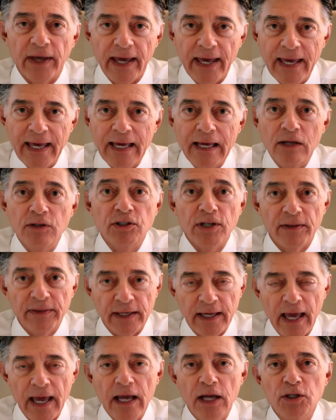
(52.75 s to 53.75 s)
age and
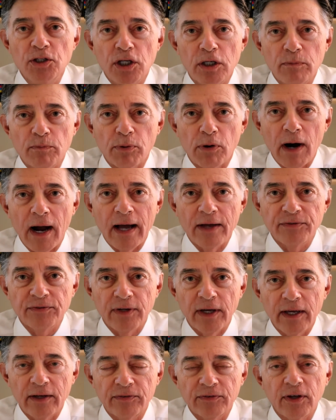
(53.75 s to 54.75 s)
the aging
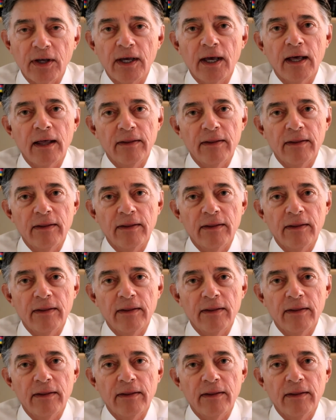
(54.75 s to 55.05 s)
process,